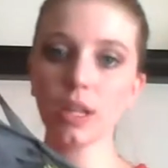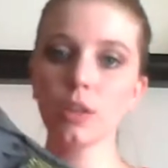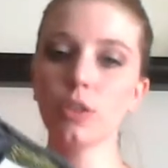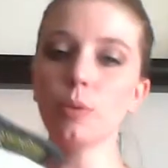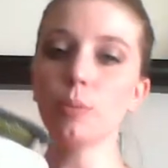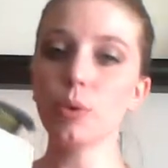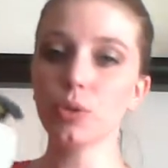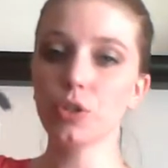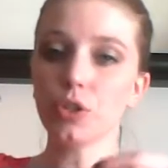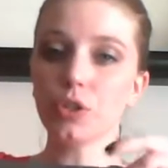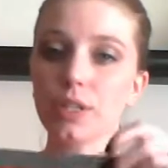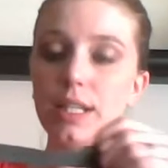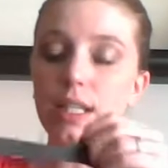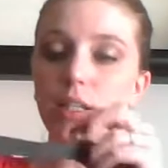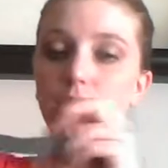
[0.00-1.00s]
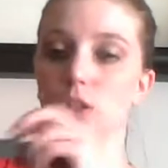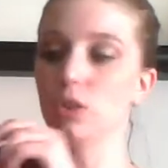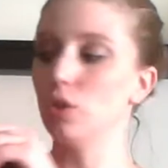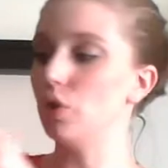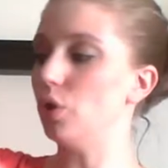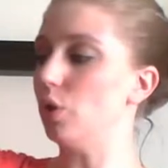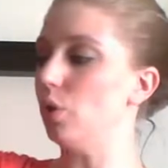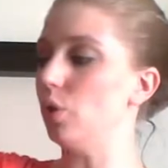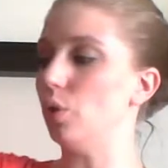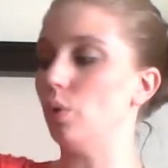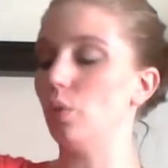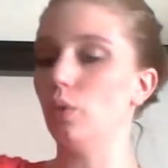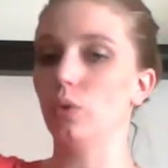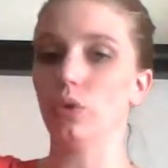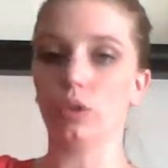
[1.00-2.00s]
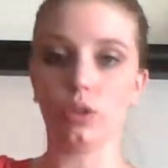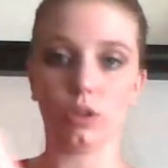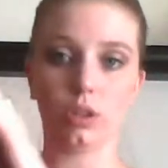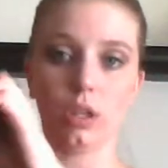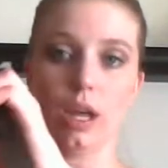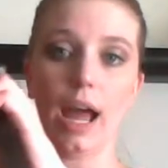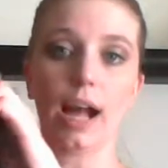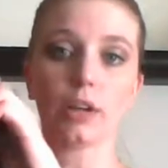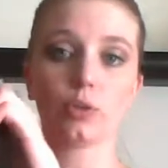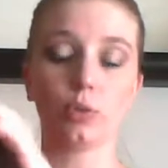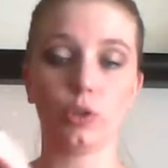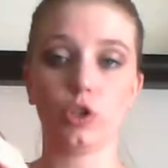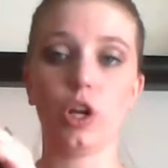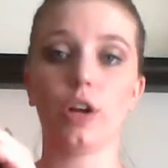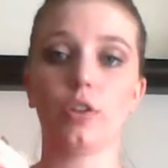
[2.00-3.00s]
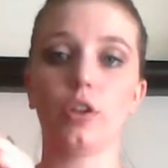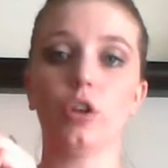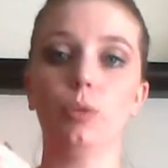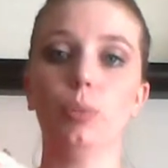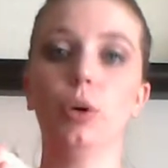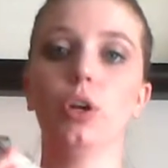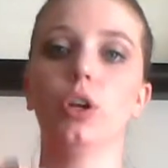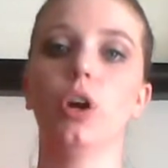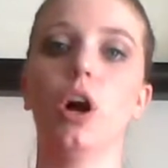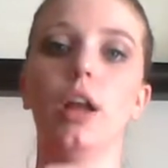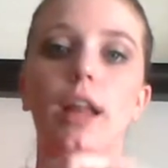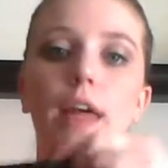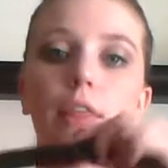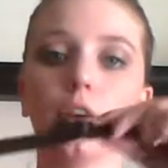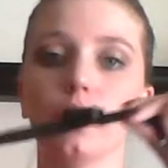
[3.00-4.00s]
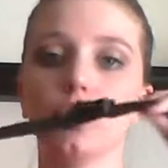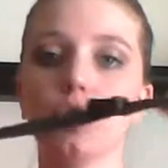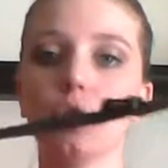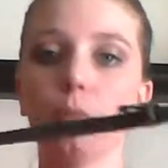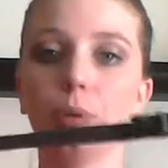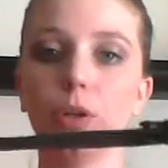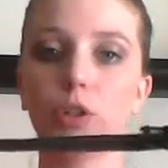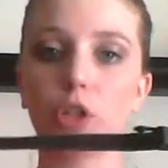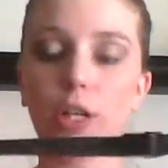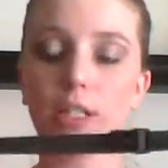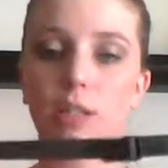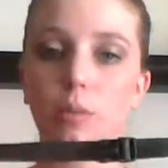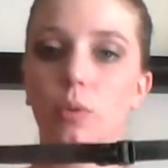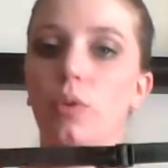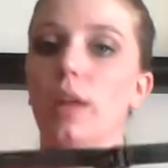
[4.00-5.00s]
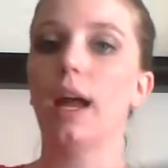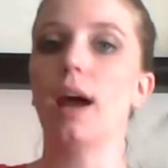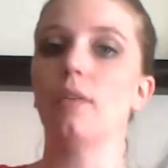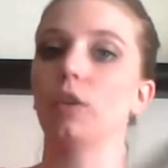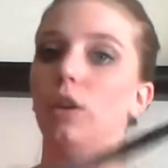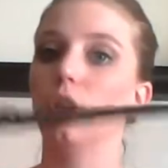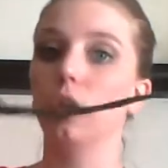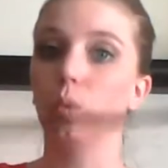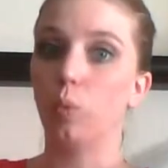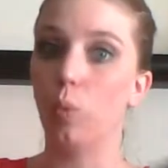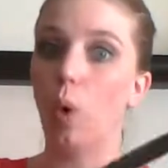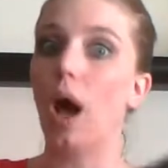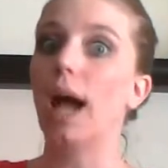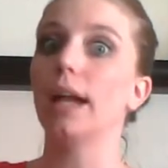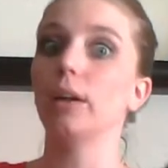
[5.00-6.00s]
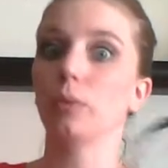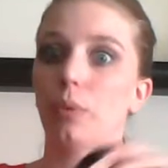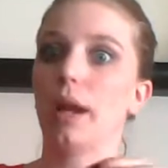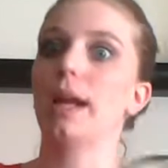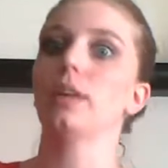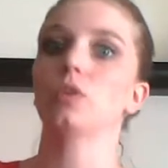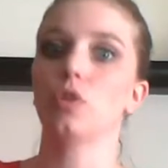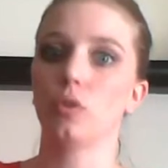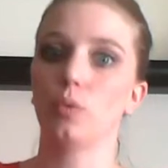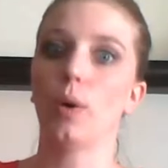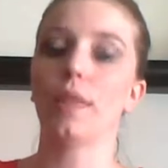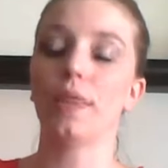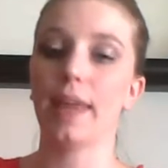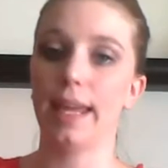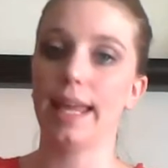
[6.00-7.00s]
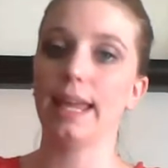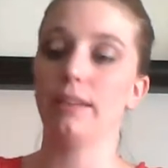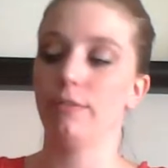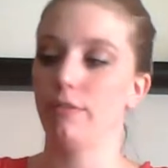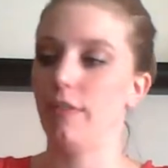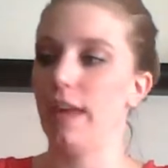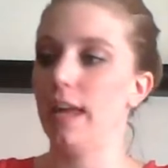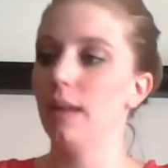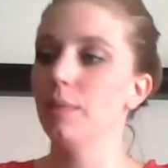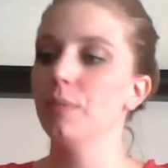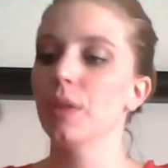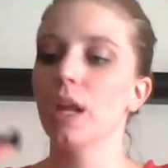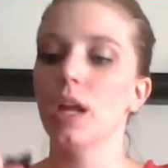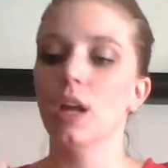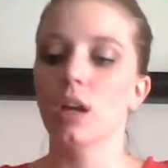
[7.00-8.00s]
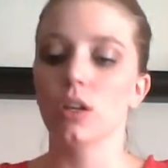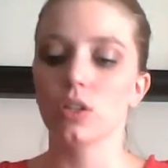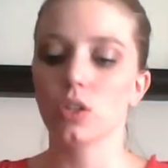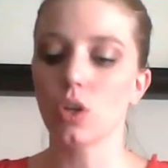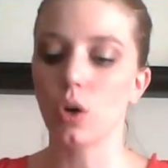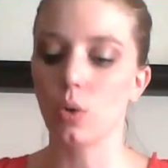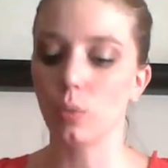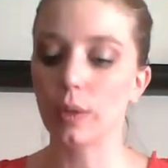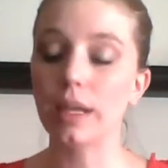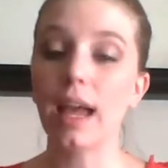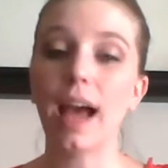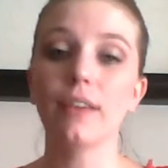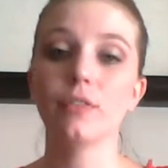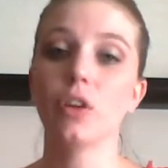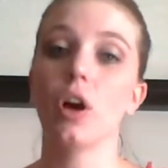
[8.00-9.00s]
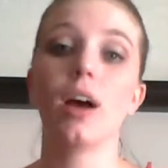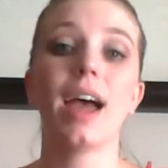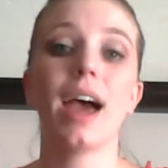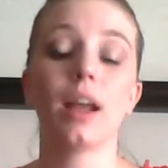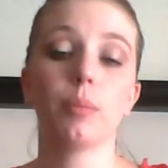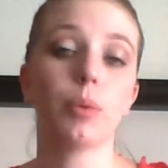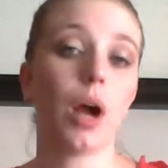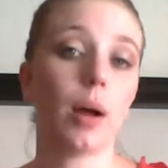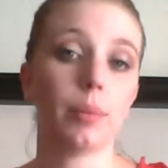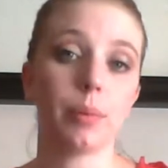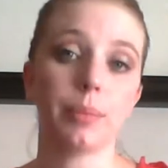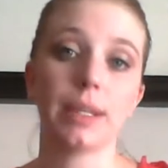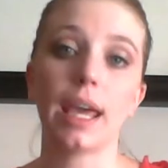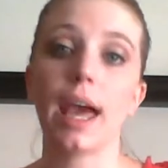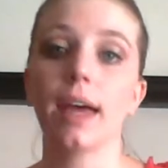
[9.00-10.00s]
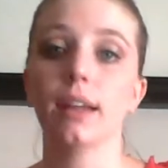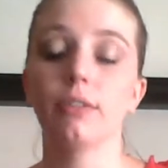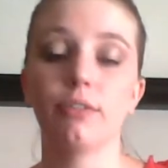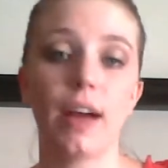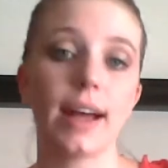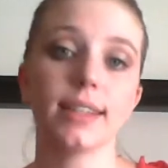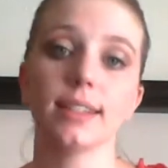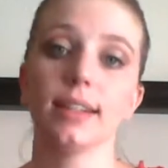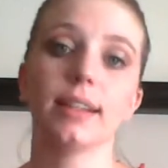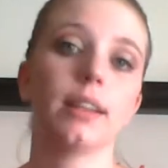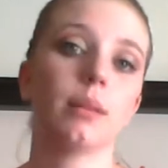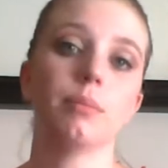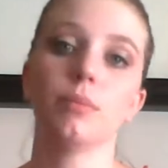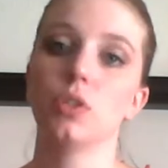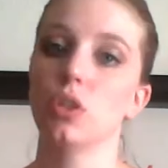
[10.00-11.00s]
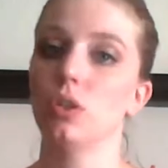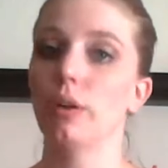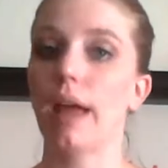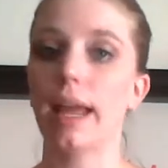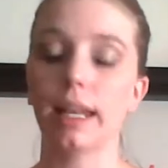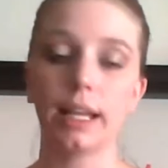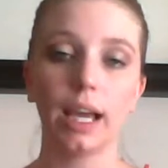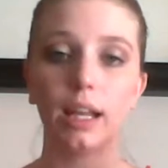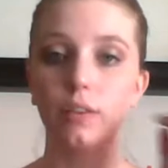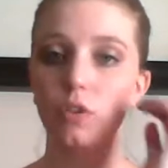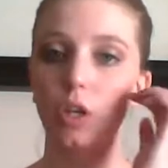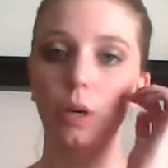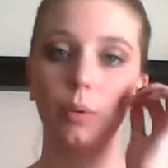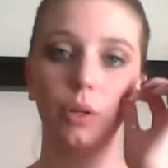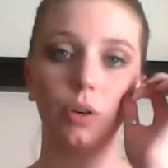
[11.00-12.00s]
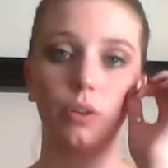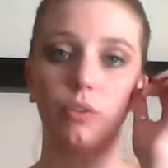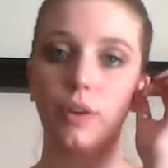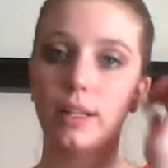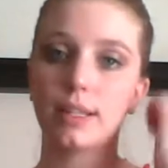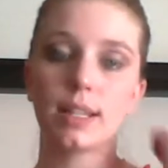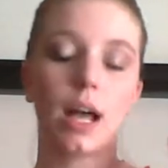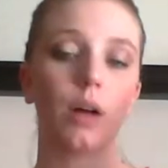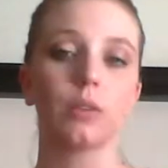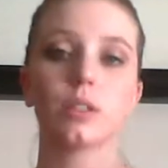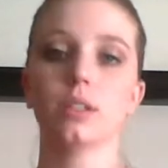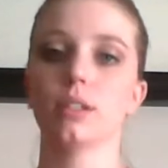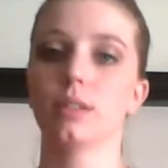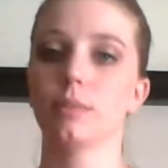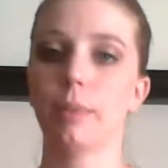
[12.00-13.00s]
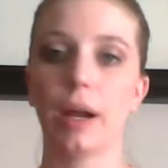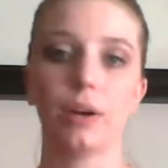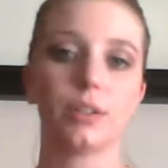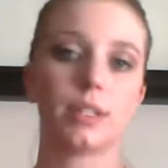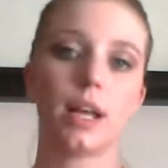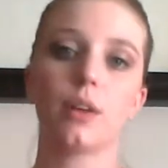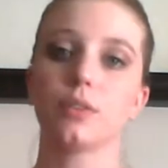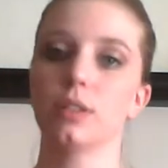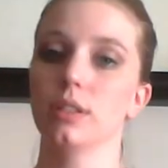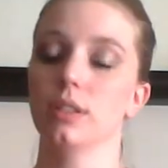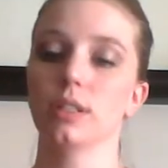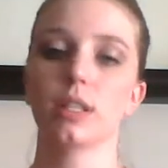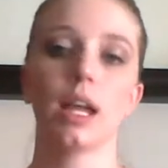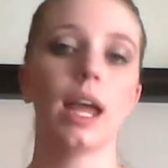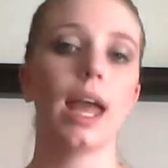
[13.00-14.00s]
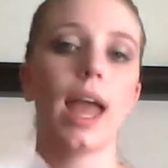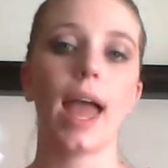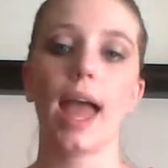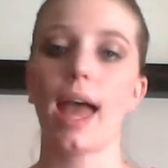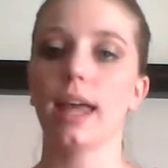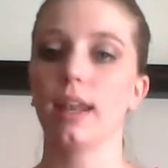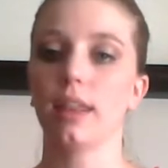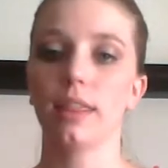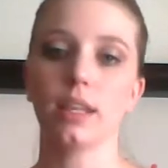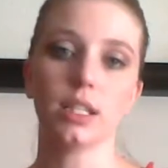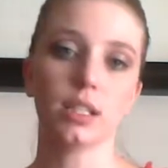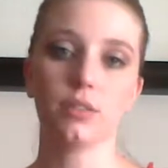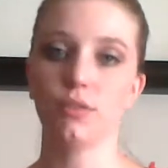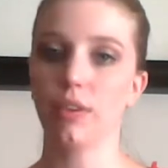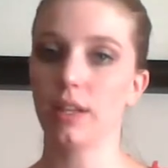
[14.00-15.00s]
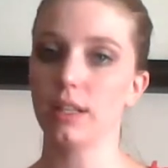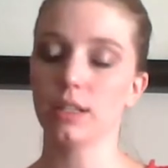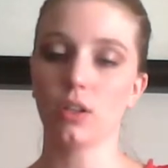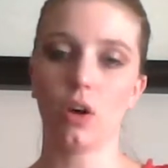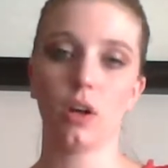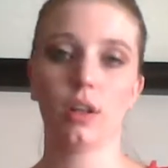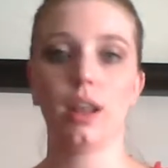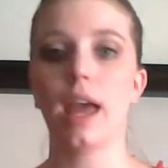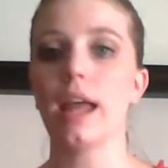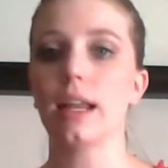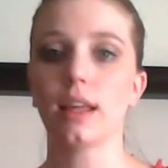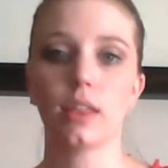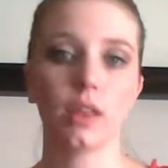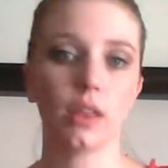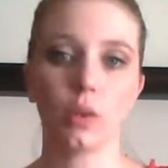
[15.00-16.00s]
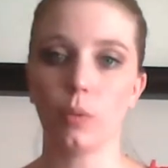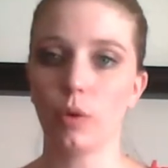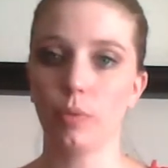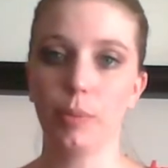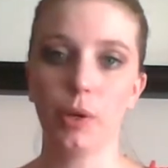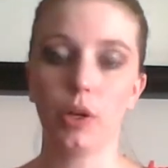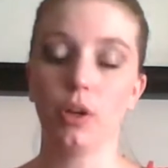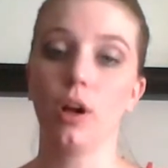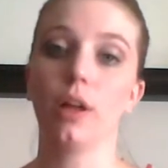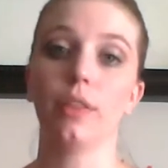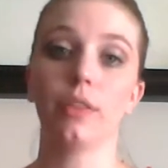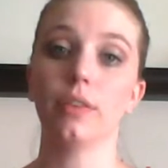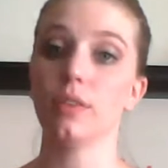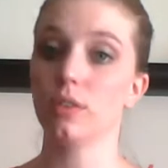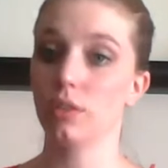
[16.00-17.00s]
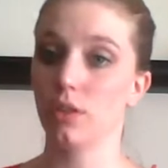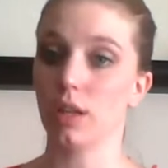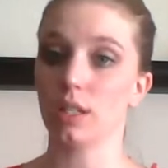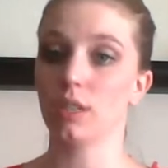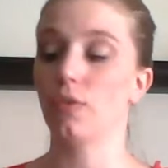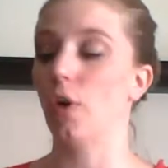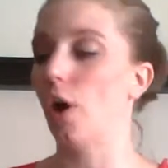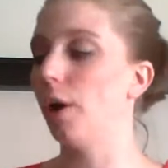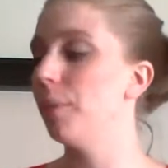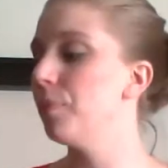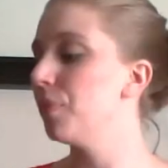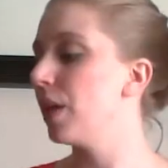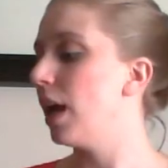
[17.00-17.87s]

the booster seat to the actual chair that you put it on, and they're super adjustable. They have a wide range of what they can fit. So we have not had a problem yet fastening them to any kind of chair. We go to friends' houses, parents' houses, and this fits on anything that we've put it on thus far.